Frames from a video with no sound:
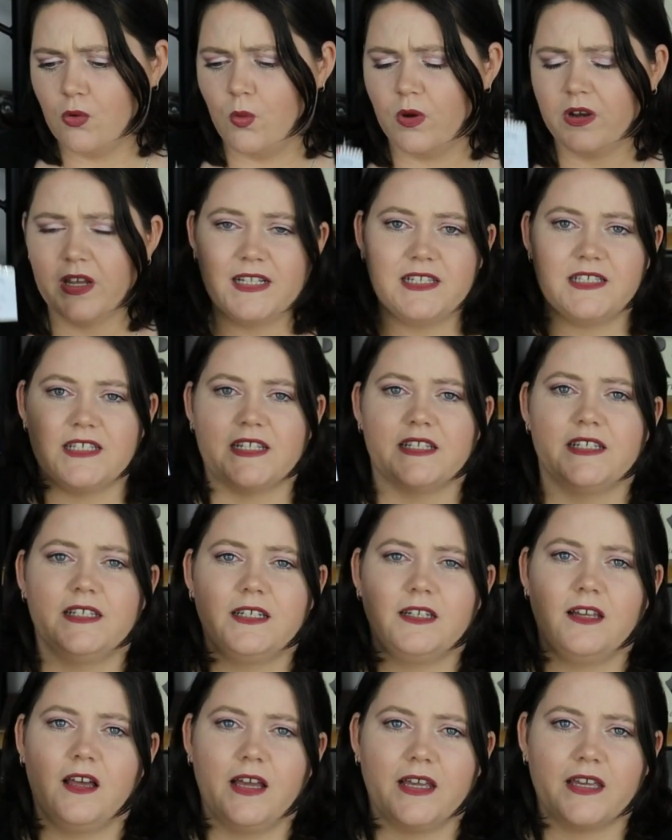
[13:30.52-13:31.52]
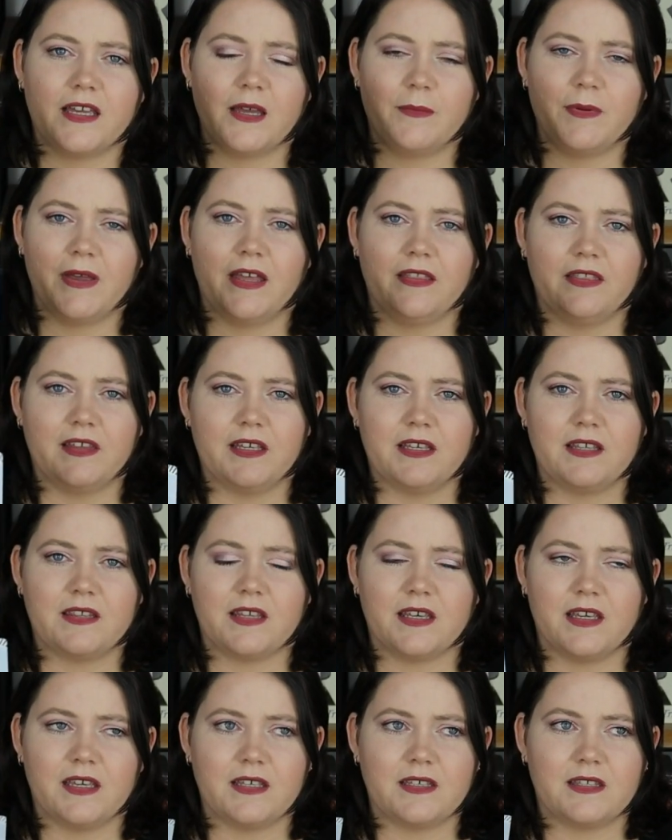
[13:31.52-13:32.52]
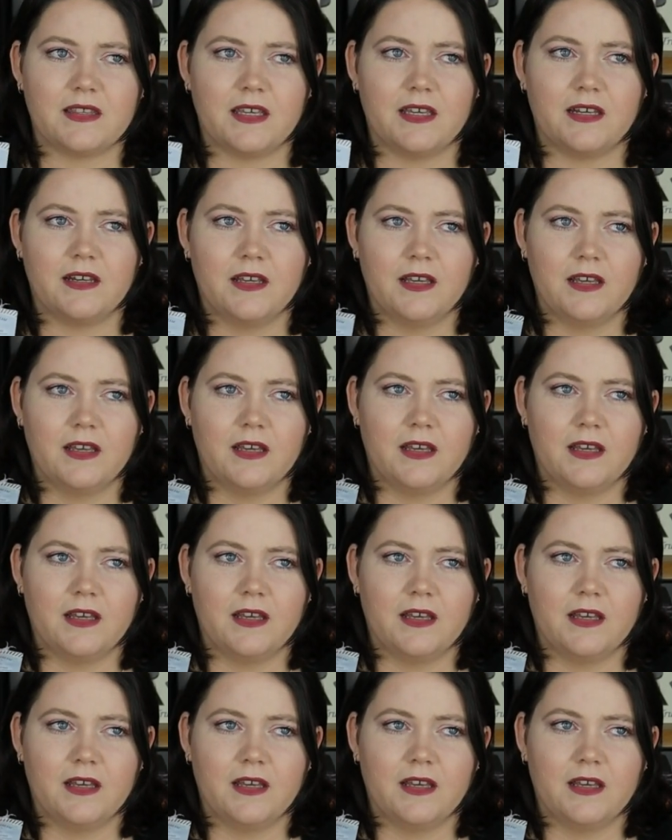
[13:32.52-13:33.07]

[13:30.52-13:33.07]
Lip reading: What I didn't like about this is that